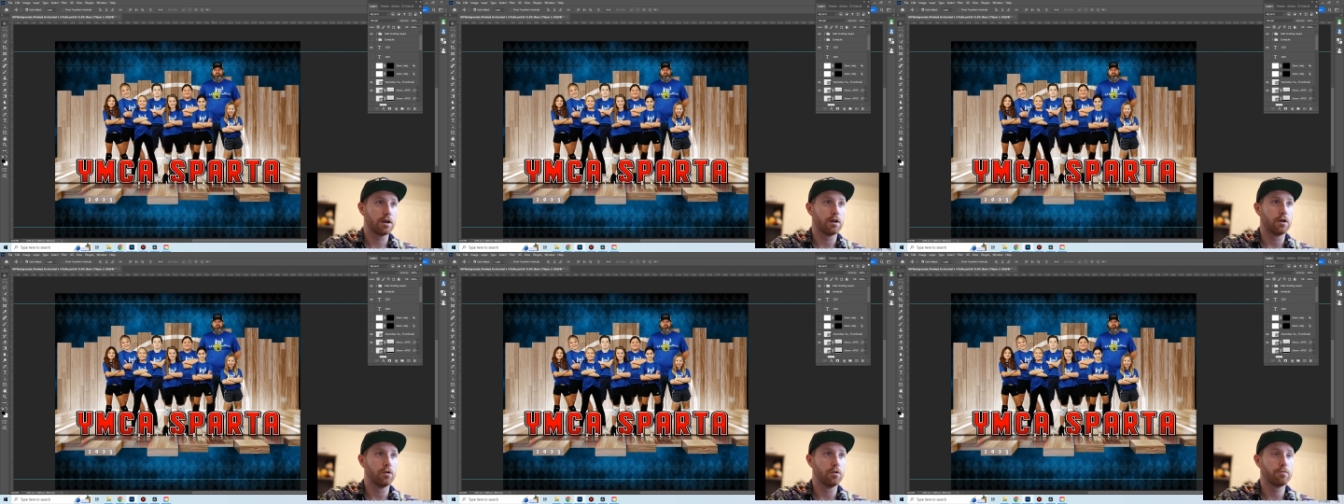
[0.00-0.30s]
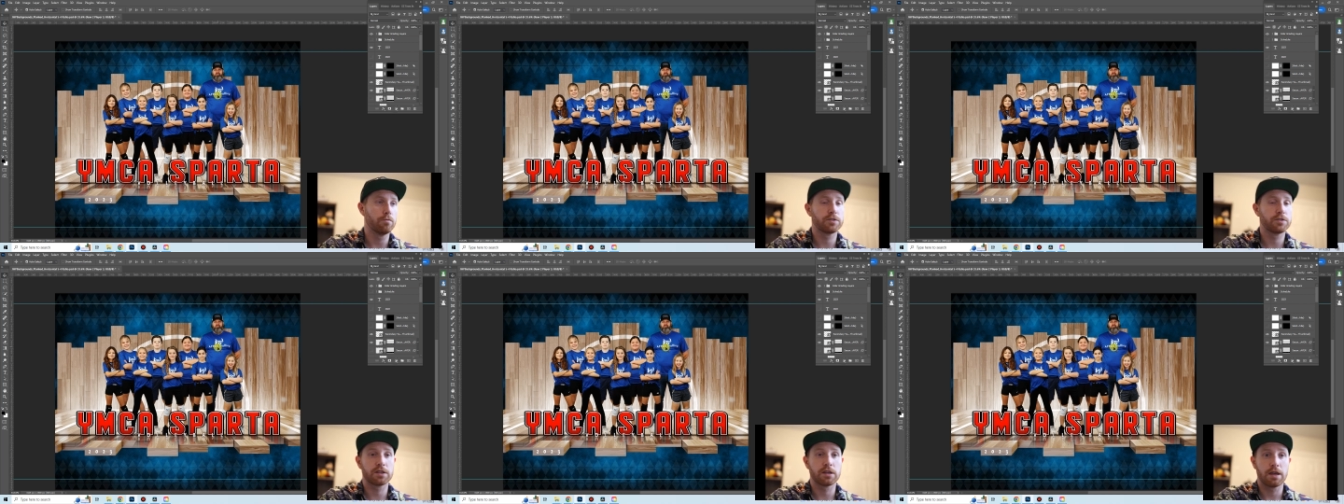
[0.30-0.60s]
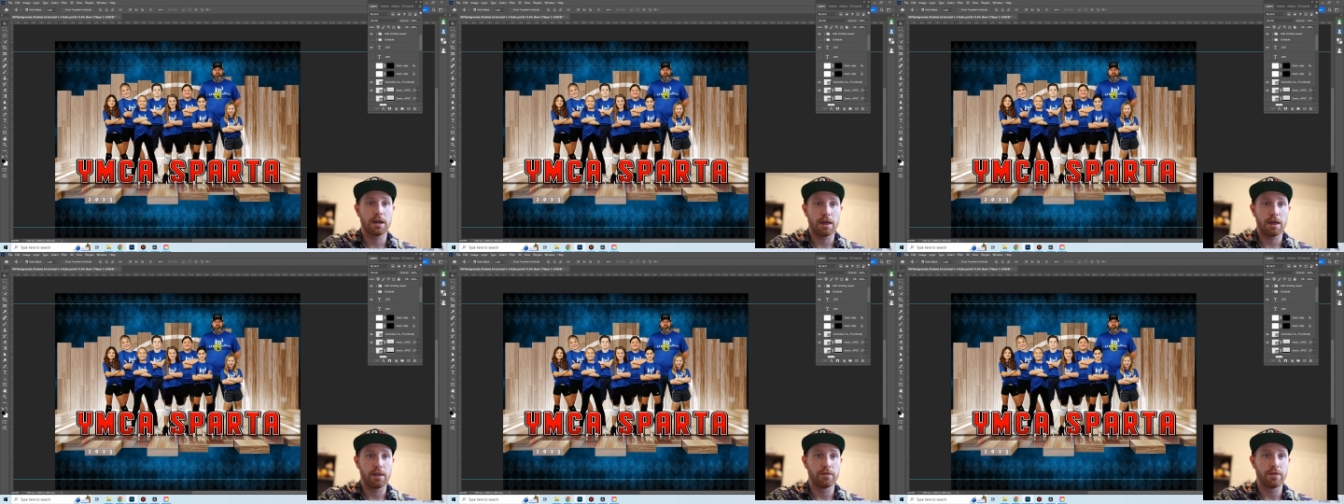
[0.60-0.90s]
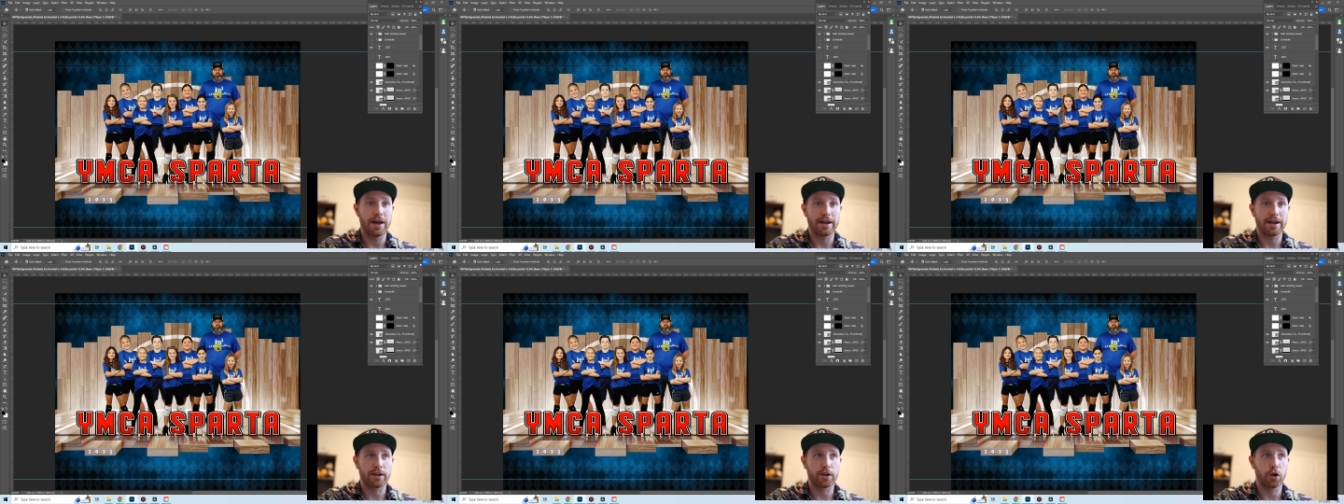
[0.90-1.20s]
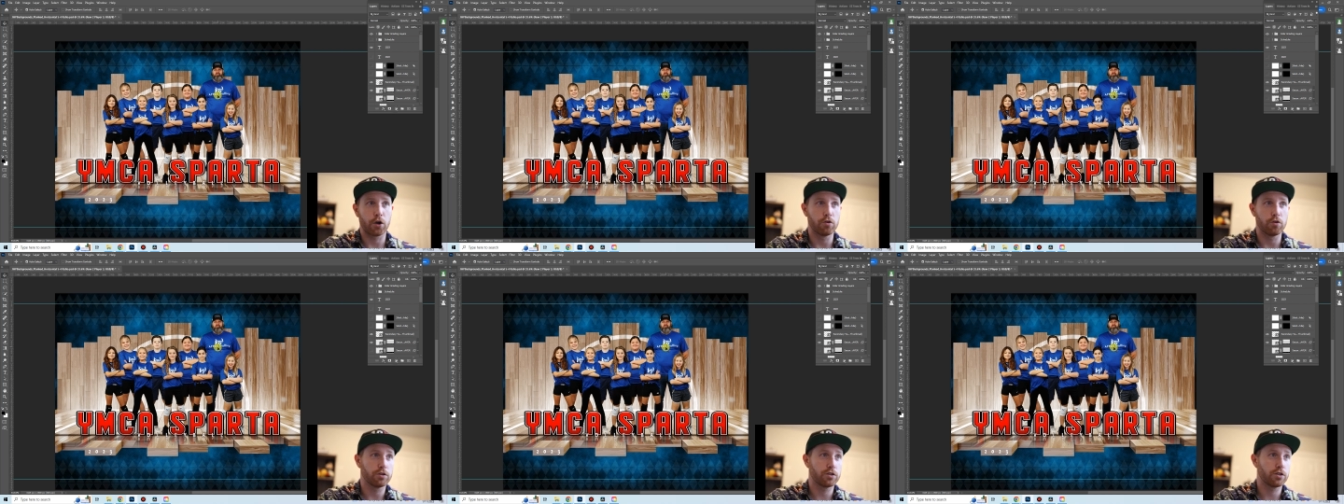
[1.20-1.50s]
oops, that
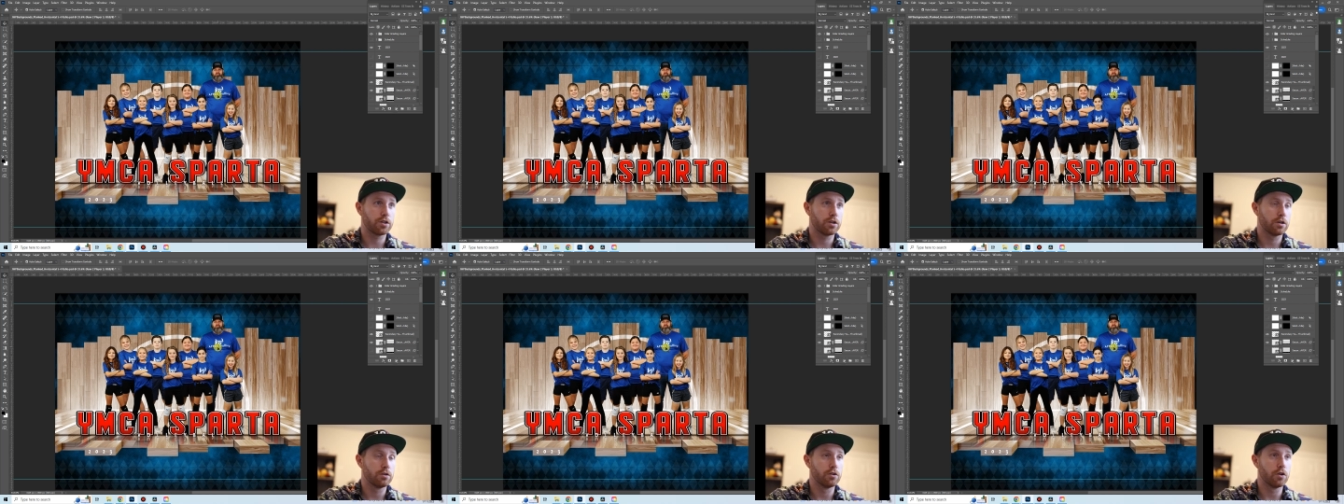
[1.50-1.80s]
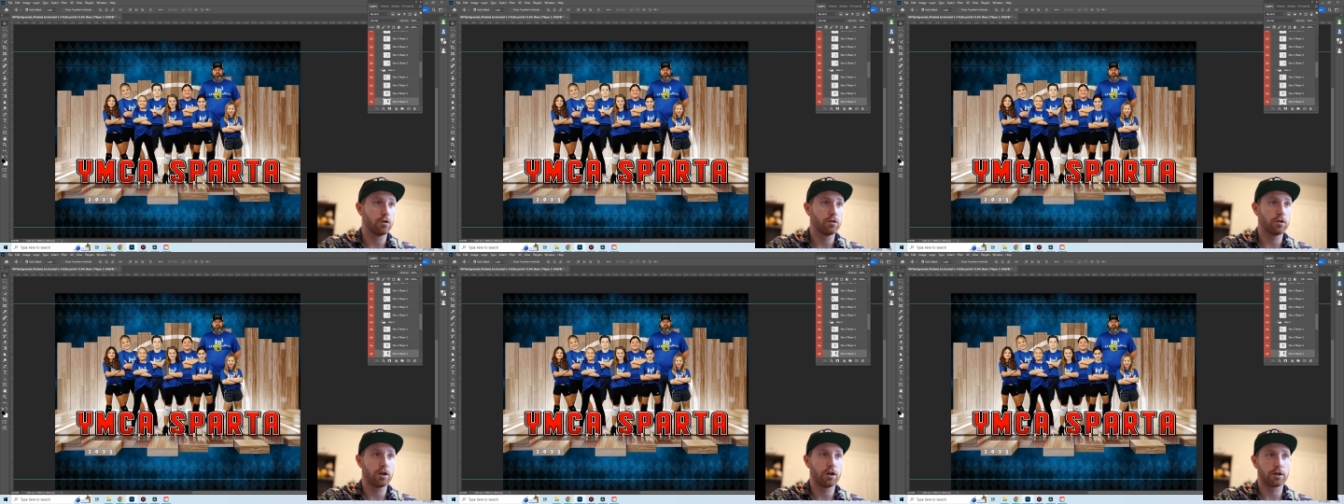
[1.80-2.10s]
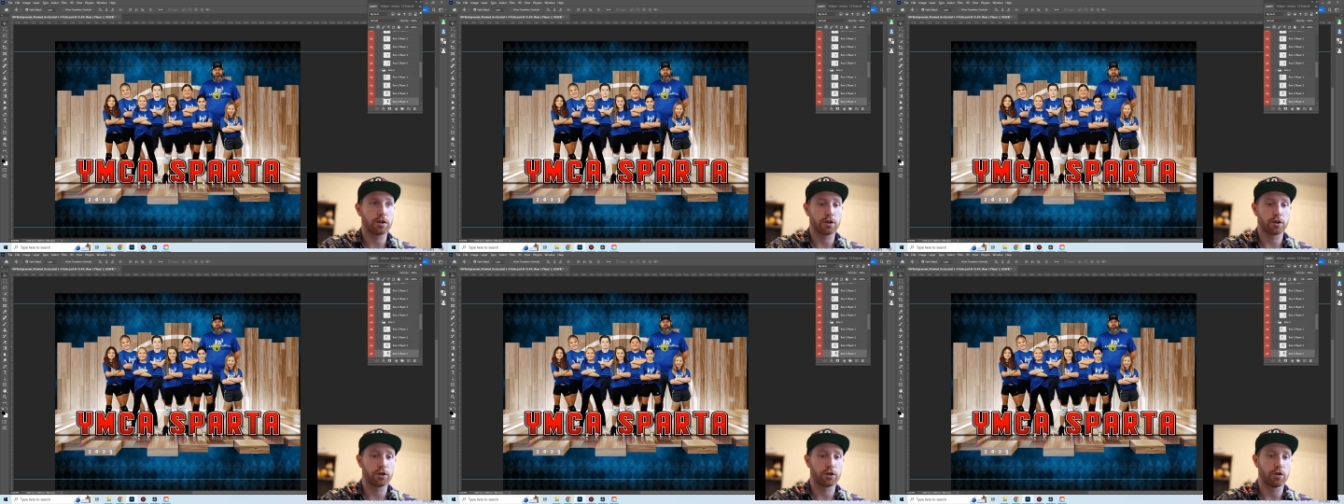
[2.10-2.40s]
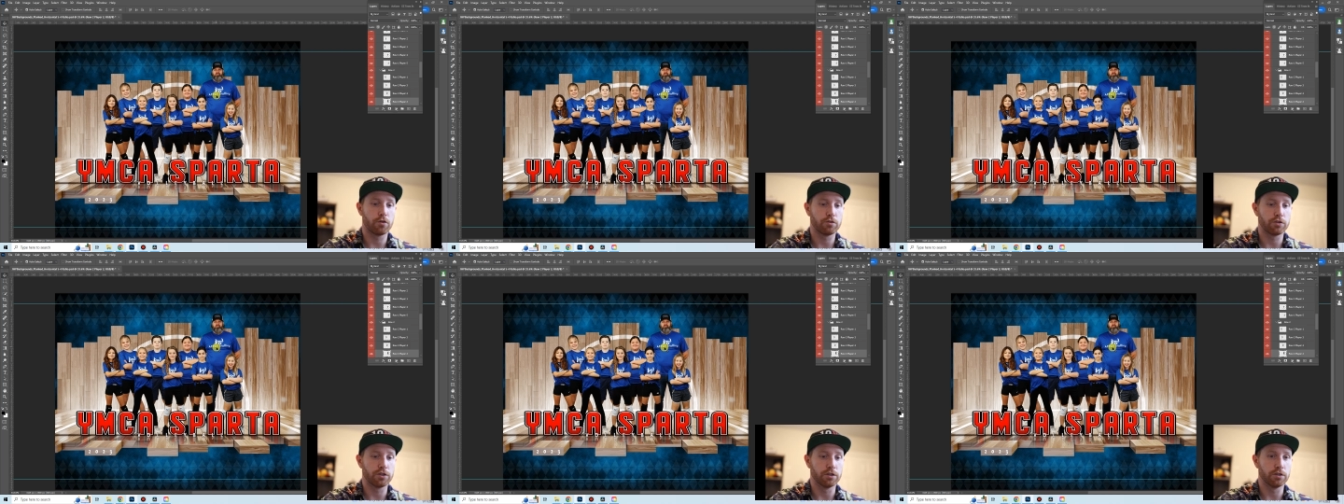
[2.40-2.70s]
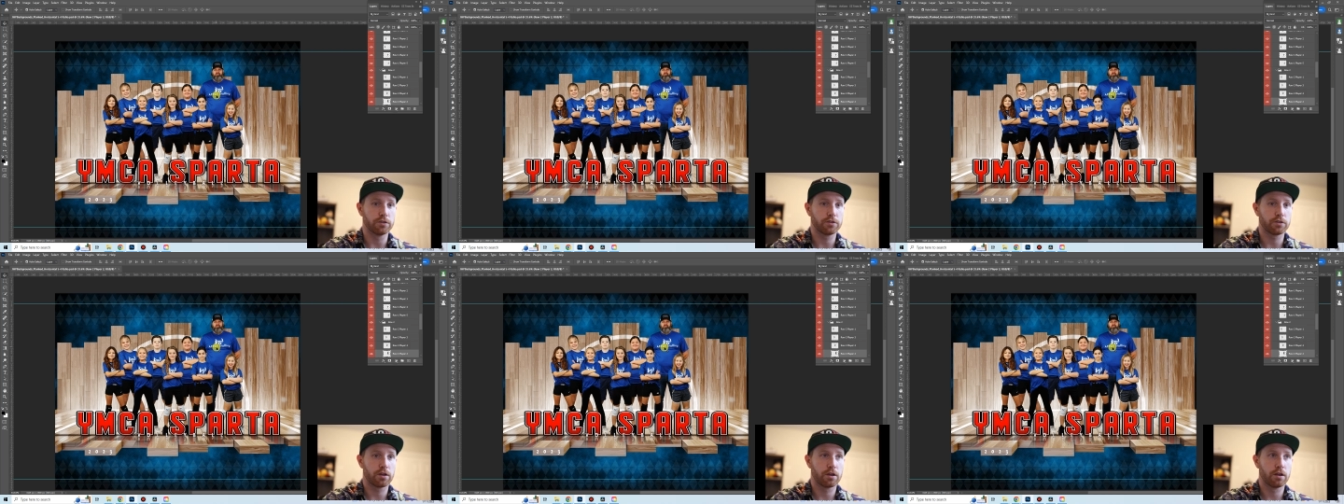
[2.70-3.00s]
coach no longer
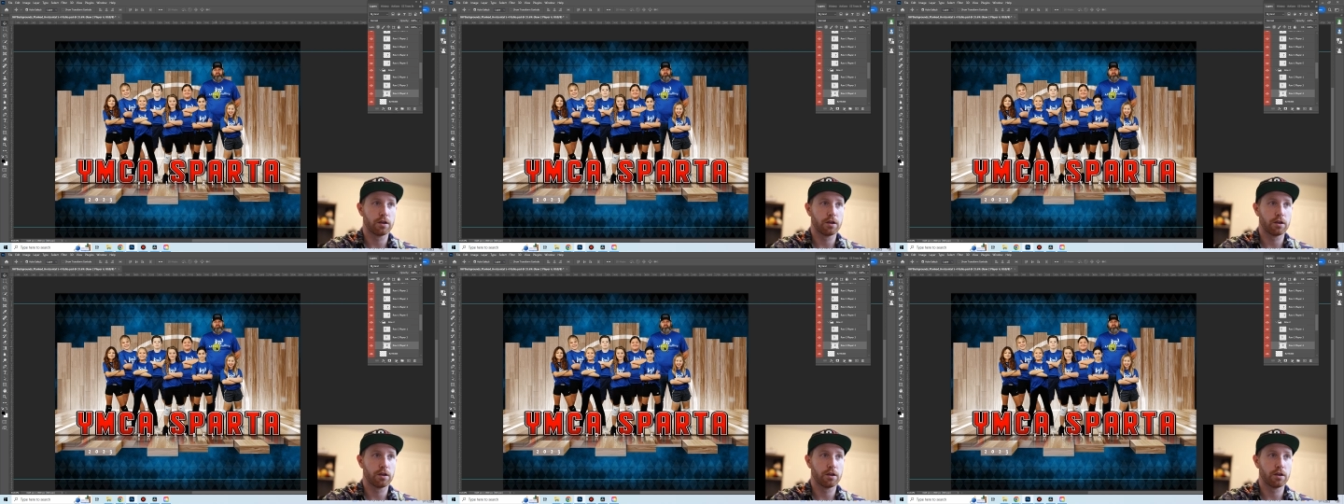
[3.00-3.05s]
coaches.